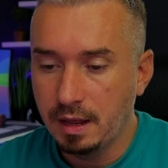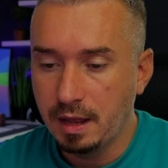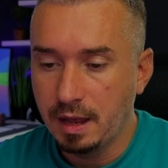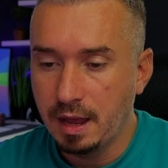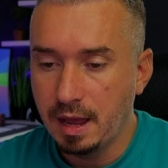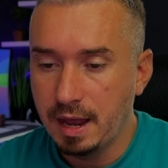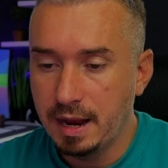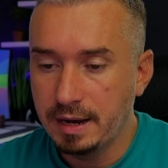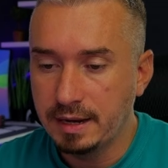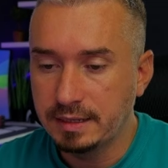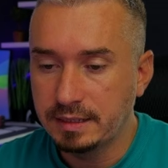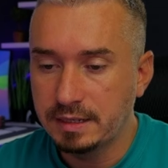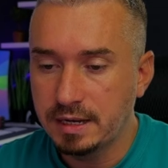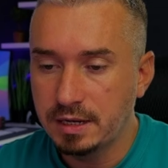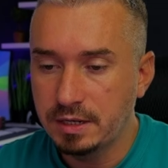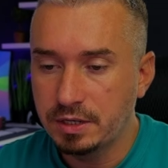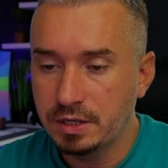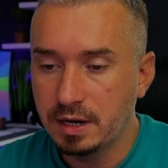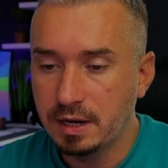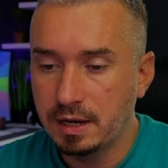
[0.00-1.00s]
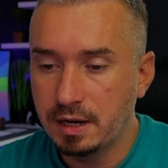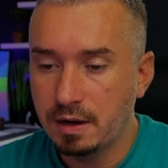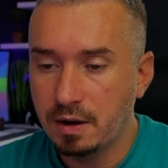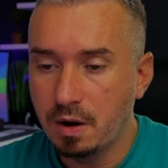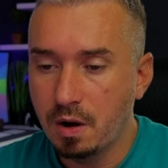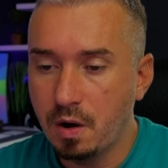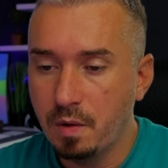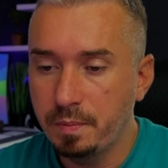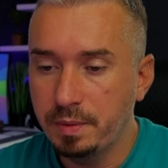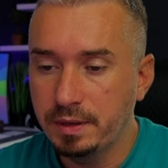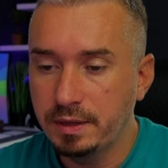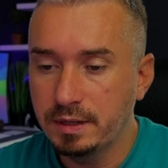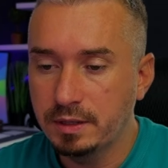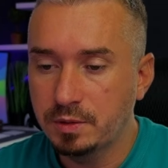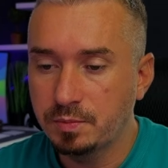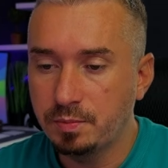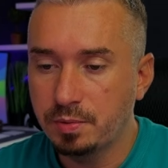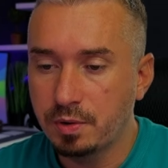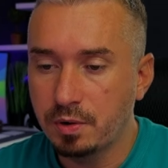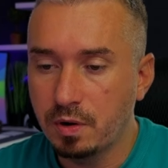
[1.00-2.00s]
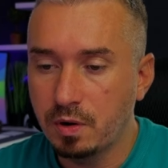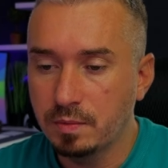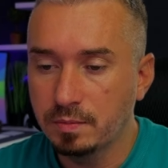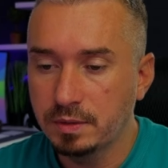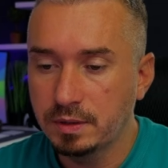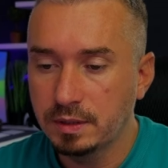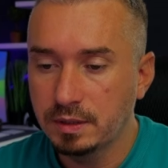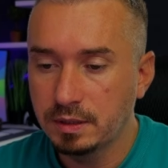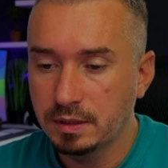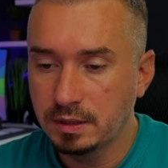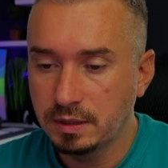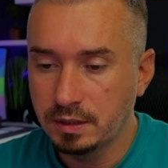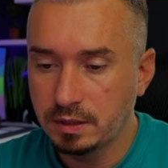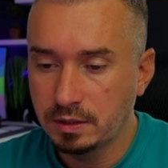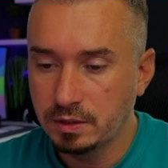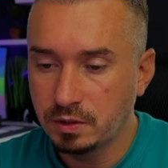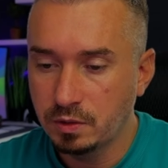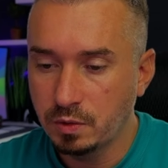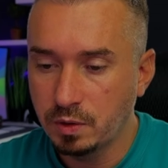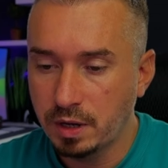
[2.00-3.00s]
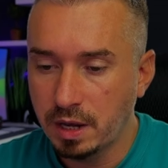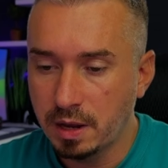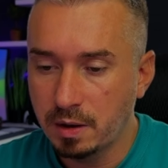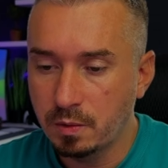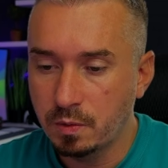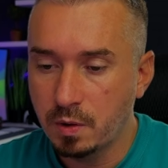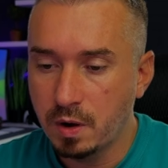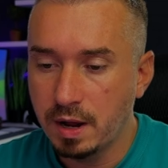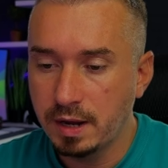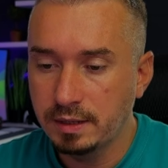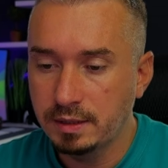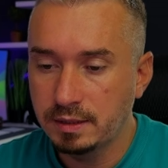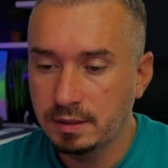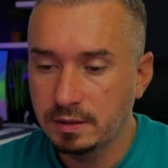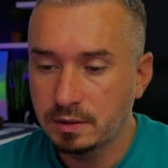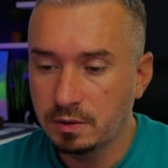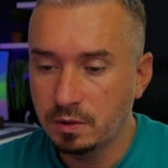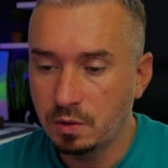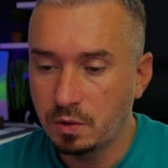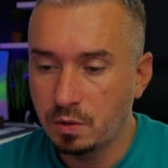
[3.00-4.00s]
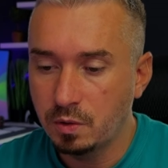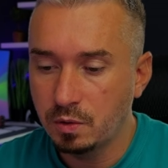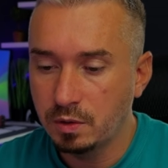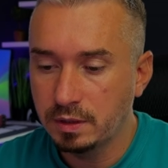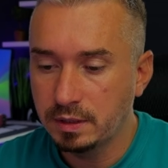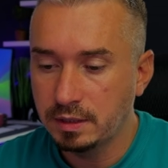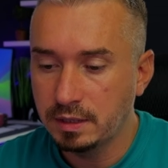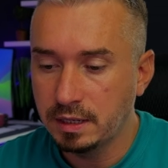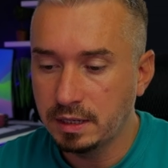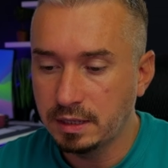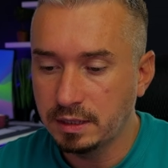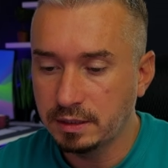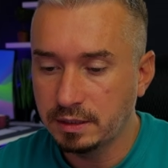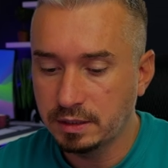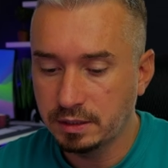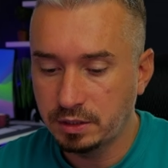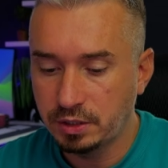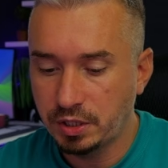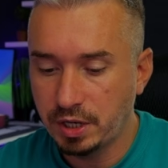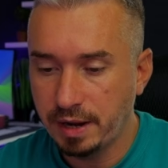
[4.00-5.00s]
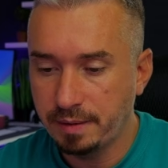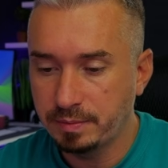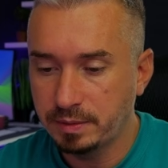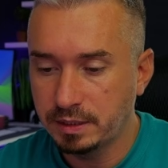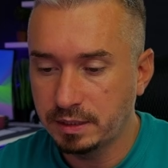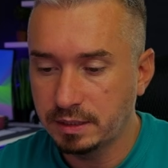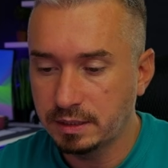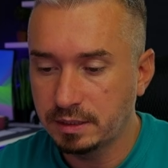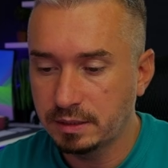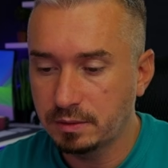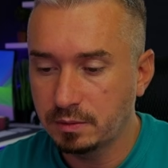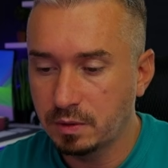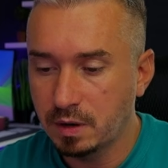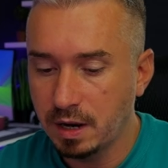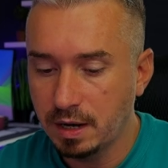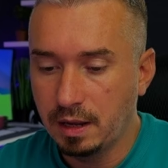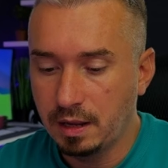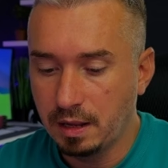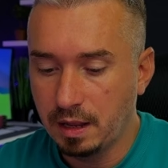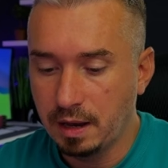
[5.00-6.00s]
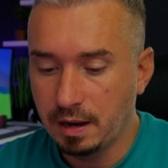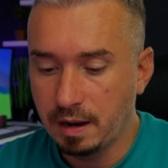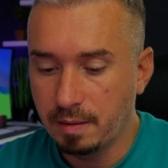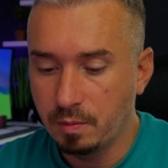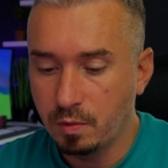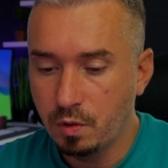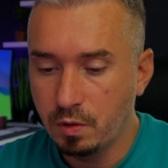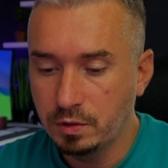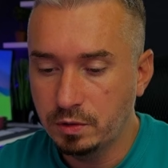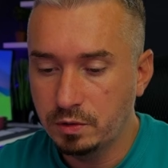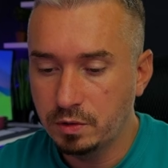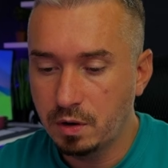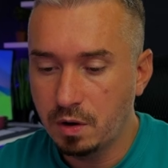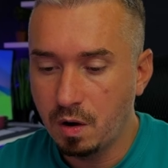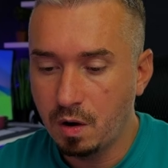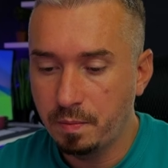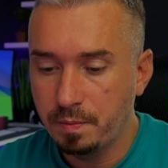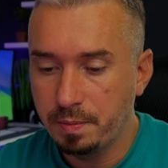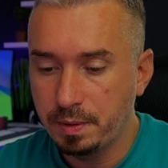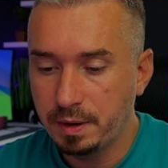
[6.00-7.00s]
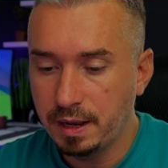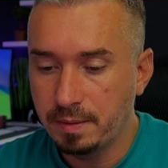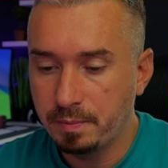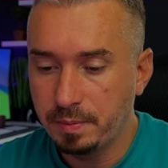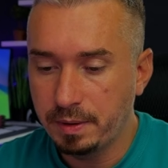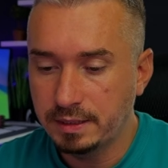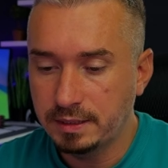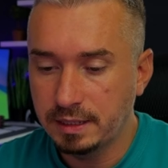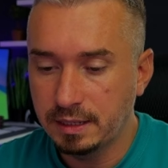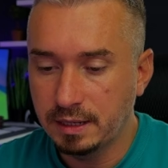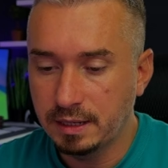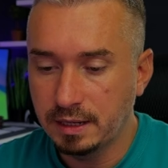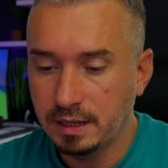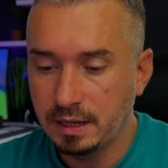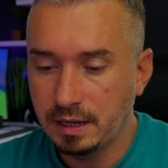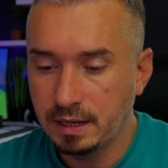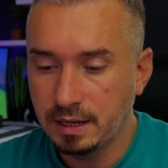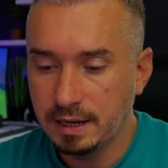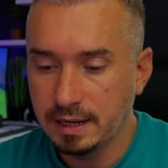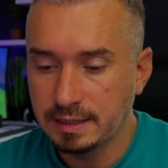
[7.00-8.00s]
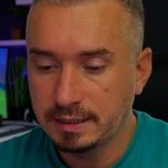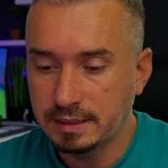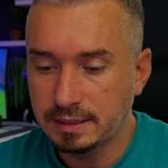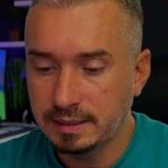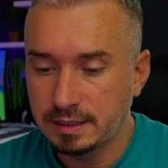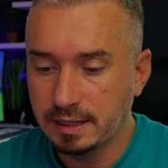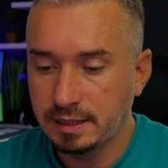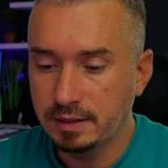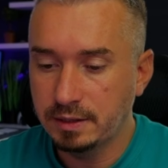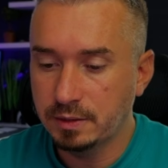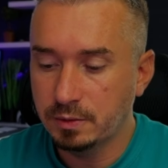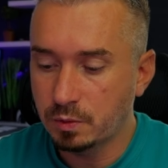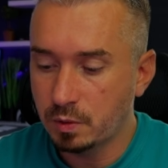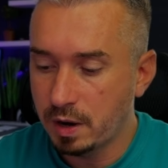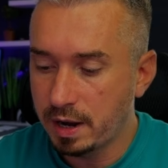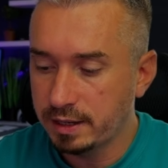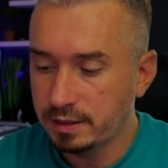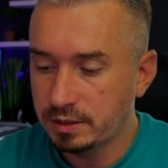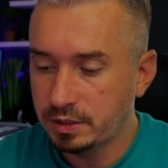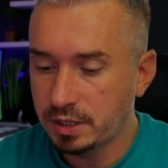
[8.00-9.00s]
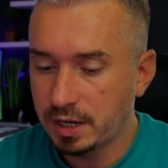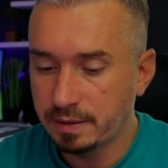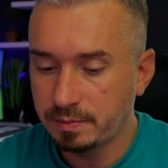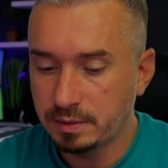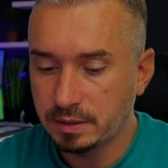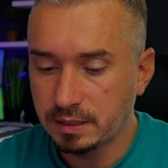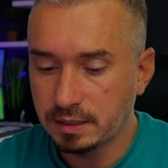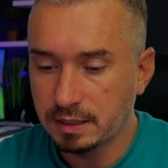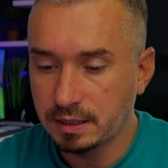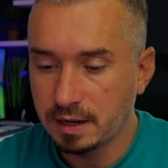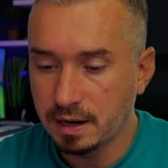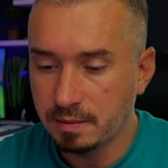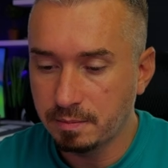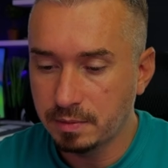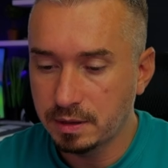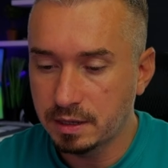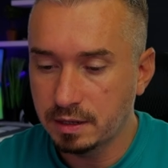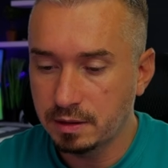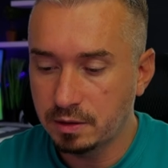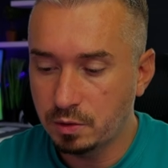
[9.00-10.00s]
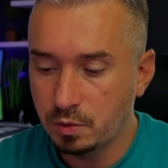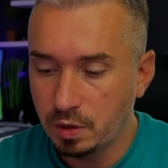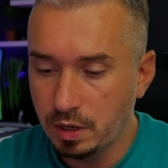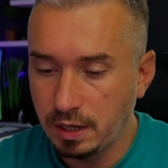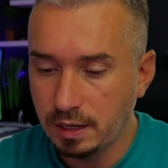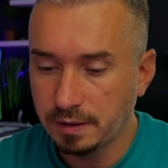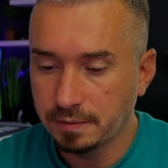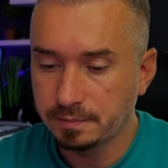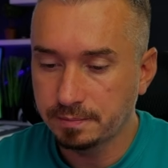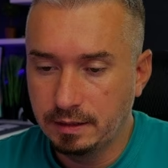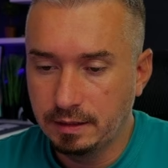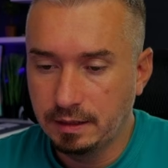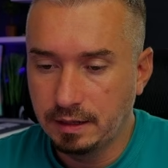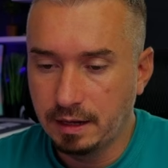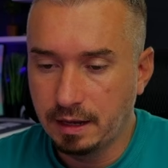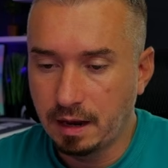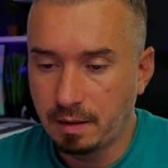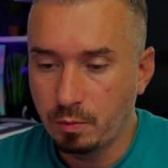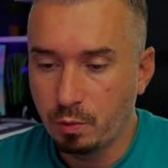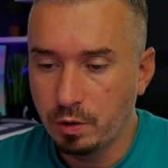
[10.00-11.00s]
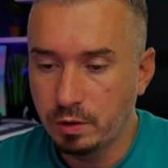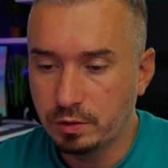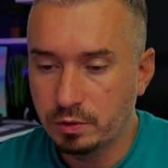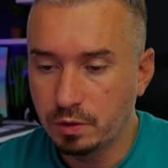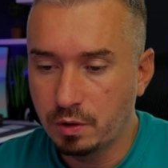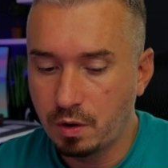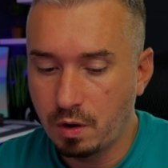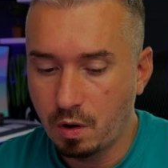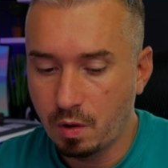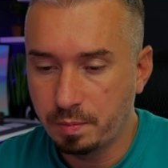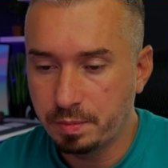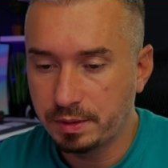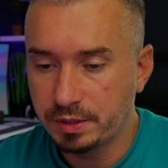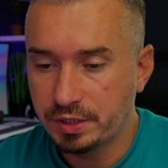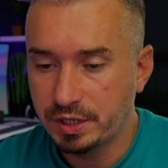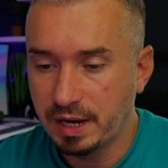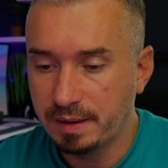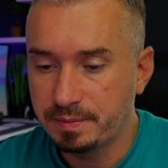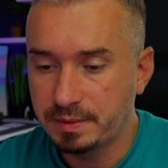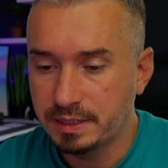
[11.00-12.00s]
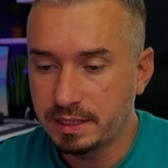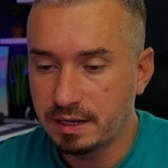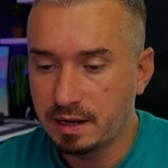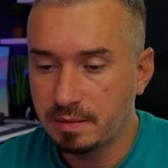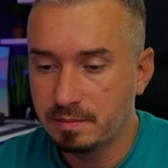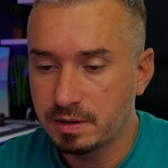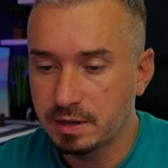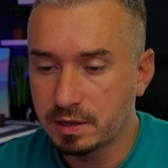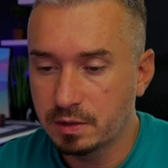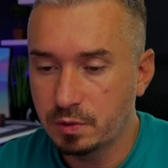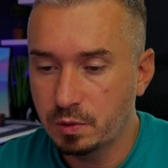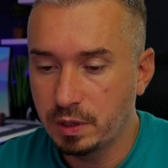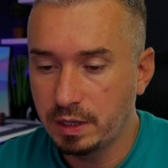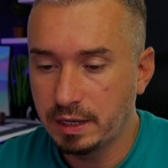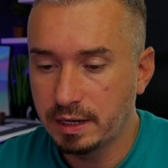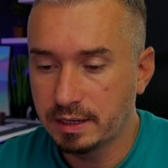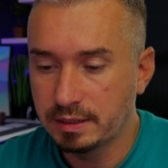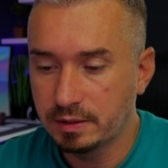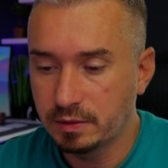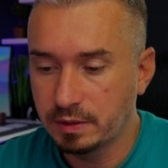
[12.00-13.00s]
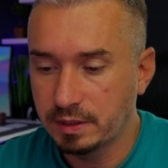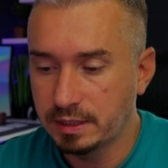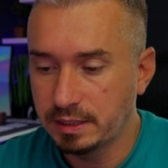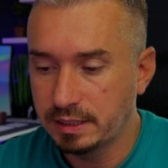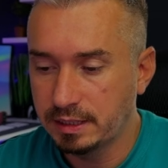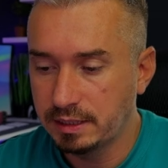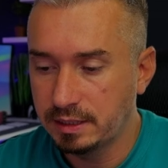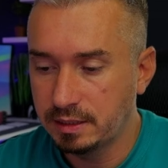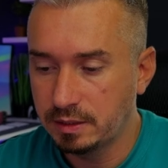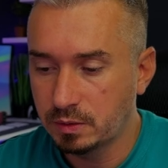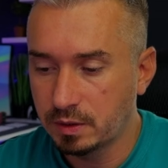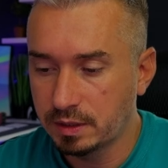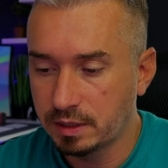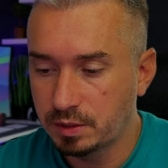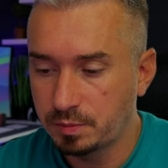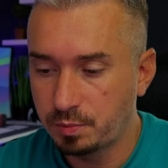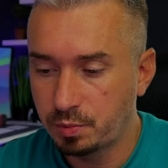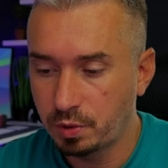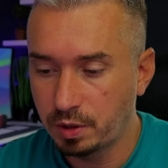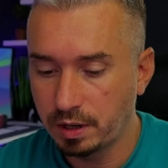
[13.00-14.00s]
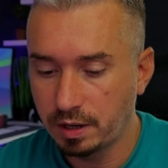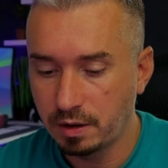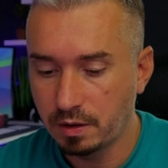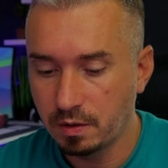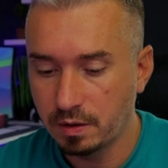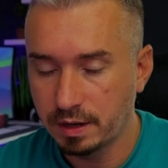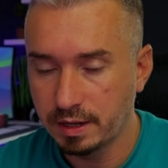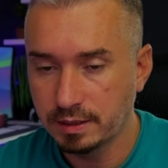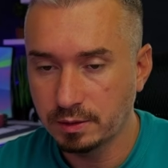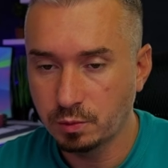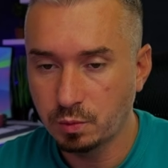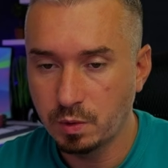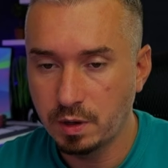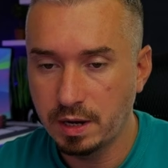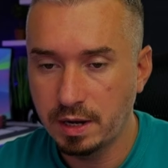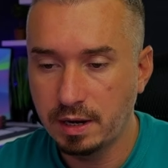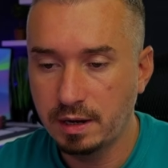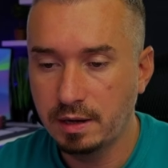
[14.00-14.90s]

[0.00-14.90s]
and essentially copy this prompt so you can write all these chapters, right? And I'm going to copy and paste it in here and say write chapter number 3. And I'm going to copy chapter number 3, and as you can see, this one is pretty long as well.